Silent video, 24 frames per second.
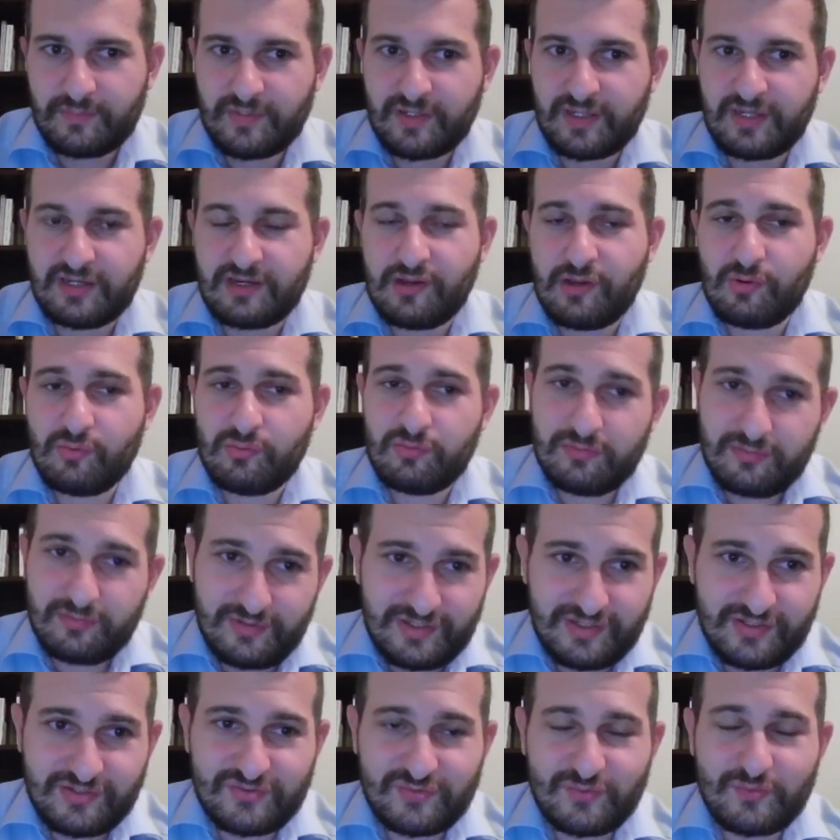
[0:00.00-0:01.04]
And now
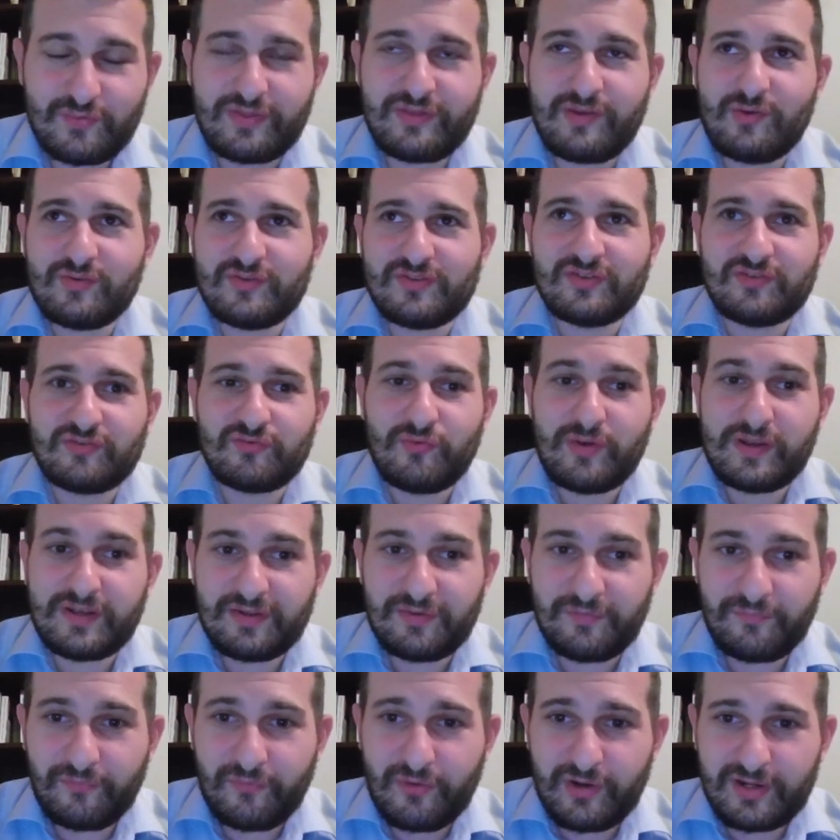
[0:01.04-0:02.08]
it's
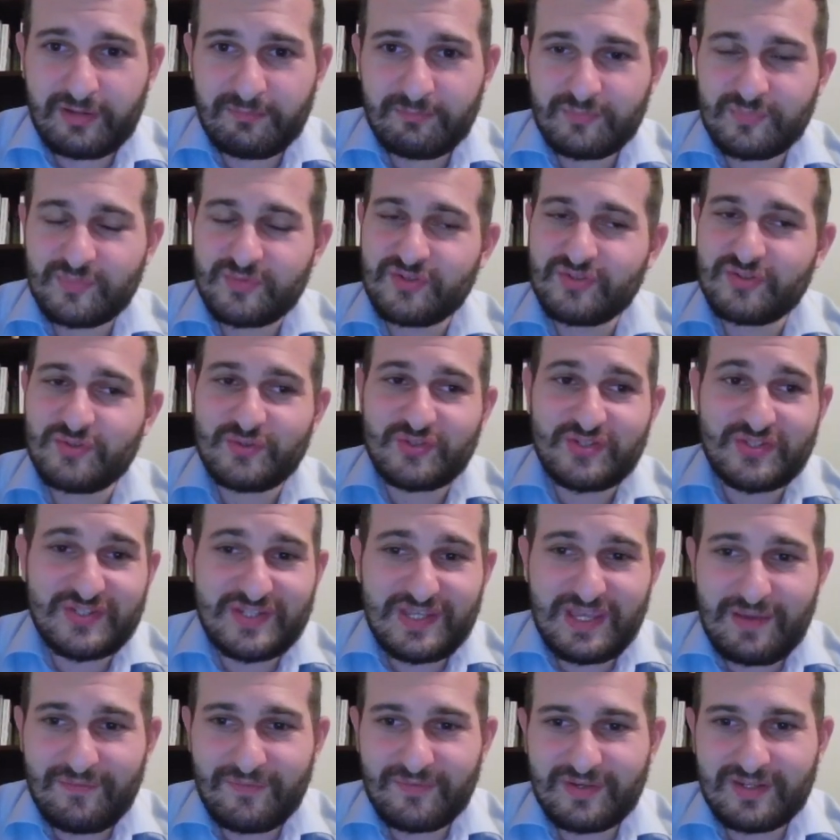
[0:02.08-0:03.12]
2023, so
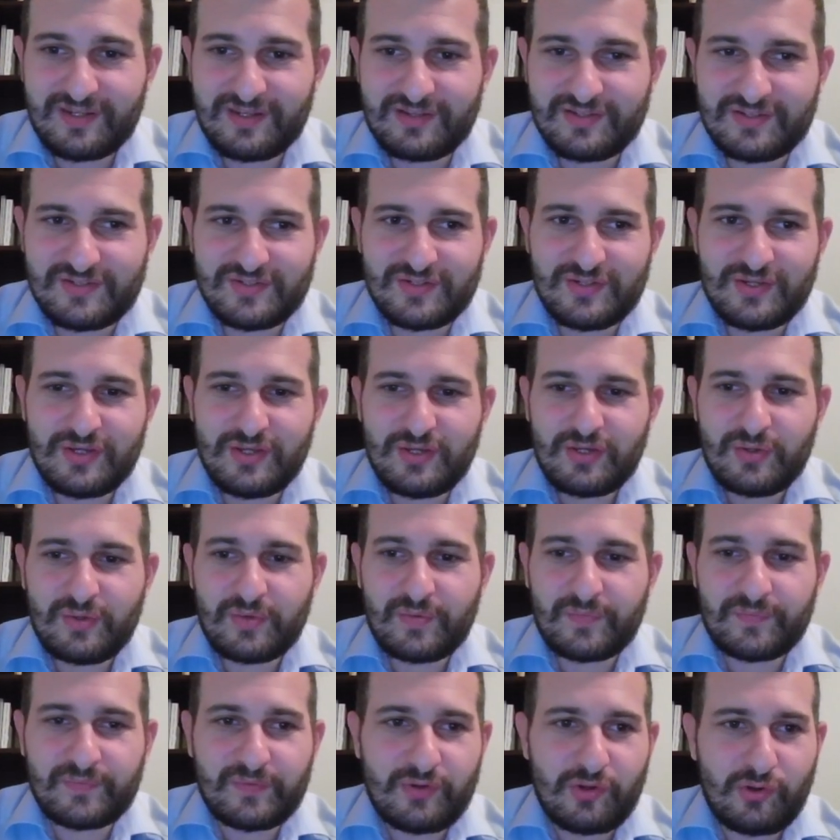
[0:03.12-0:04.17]
7 years
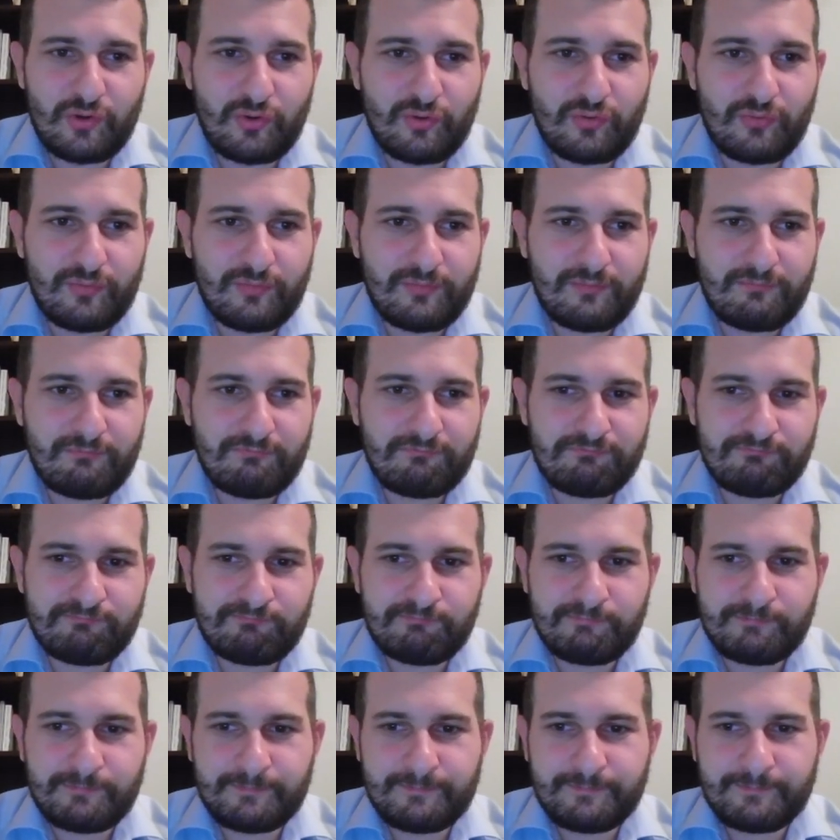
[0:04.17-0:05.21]
of no
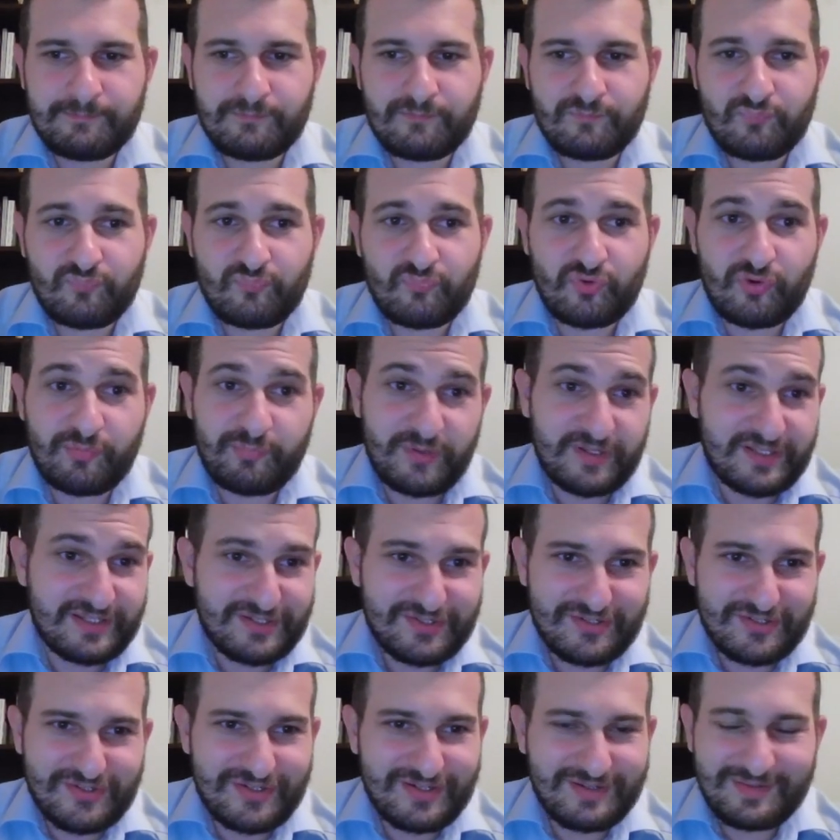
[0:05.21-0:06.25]

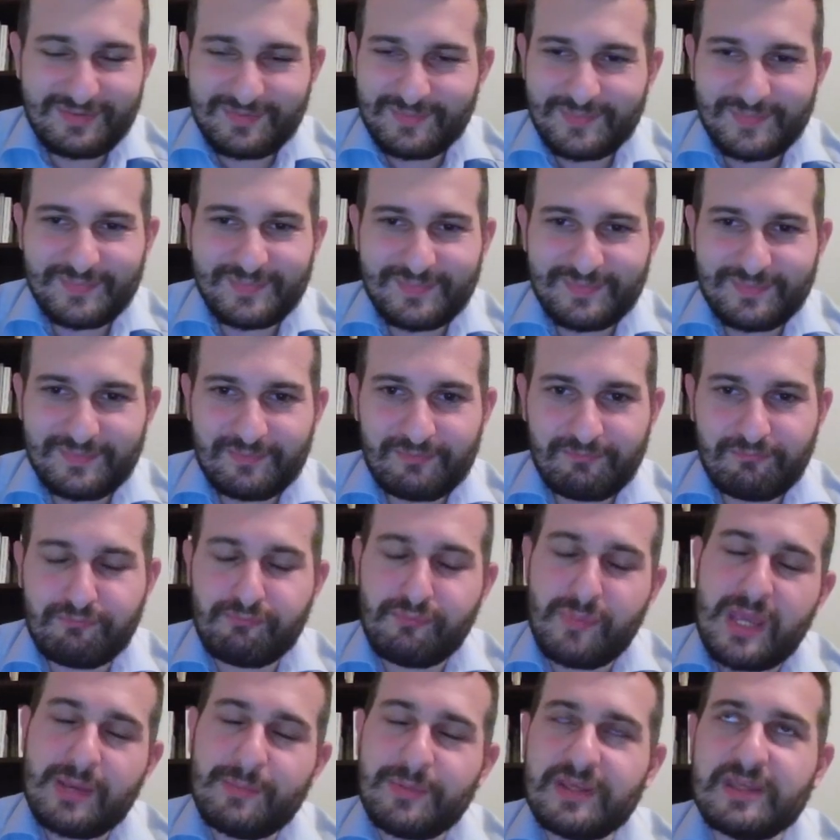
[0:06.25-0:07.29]
repetition.
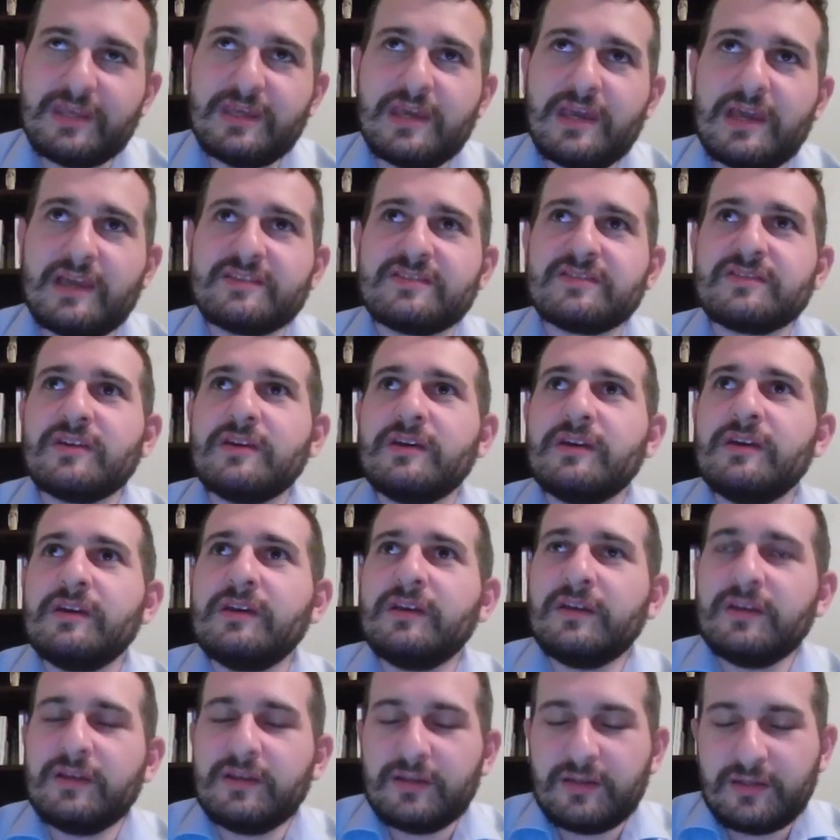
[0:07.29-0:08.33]
Maybe he has
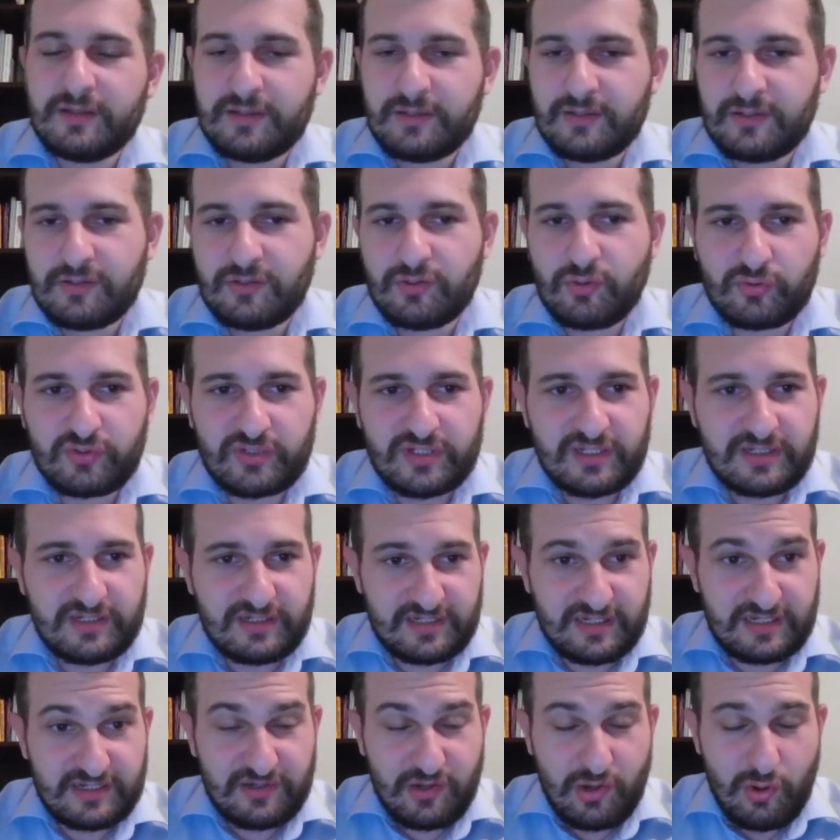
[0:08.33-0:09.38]
looked at it
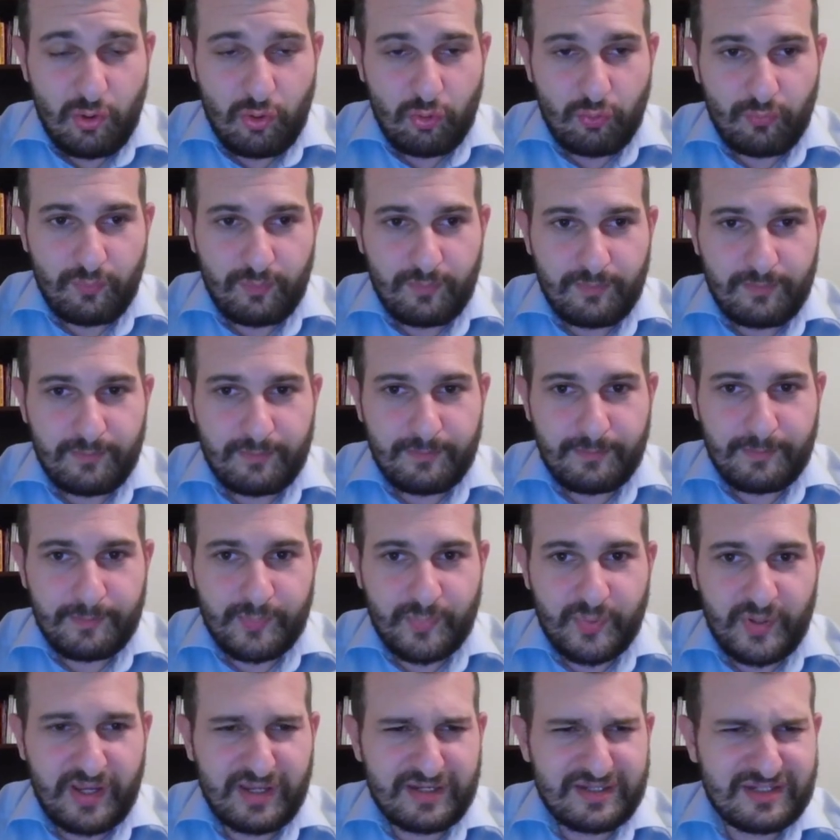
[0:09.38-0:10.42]
at home,
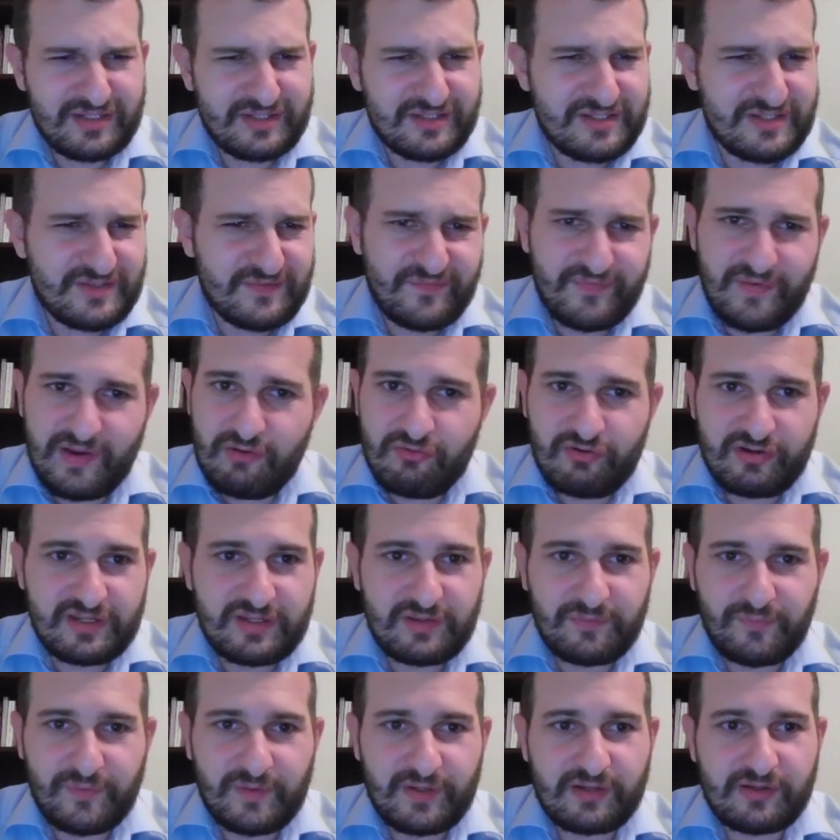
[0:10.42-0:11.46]
but it's very
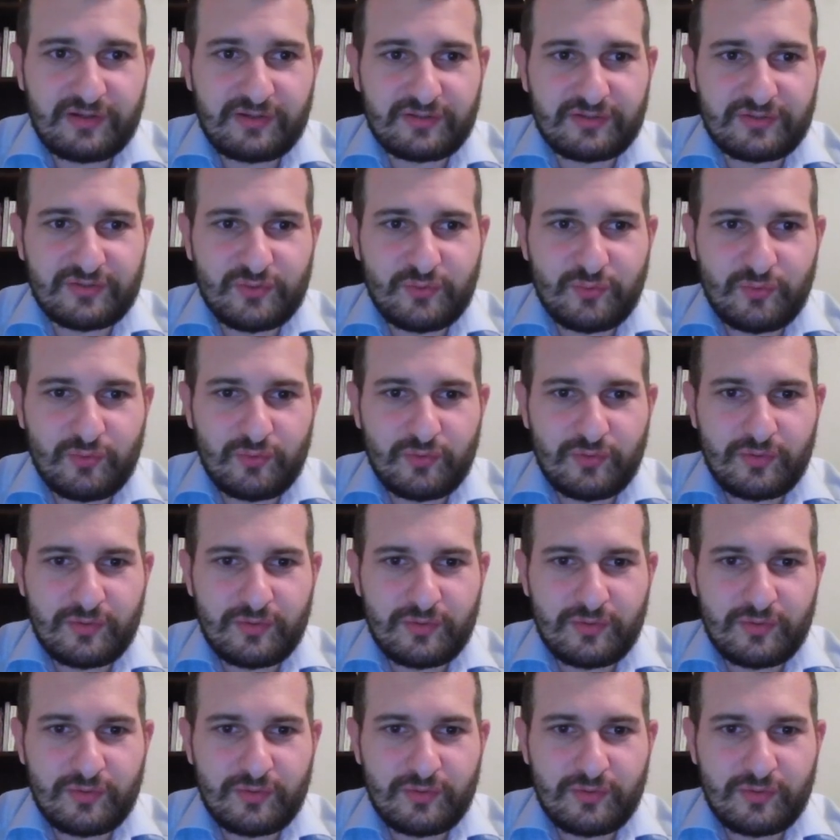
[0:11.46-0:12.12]
difficult to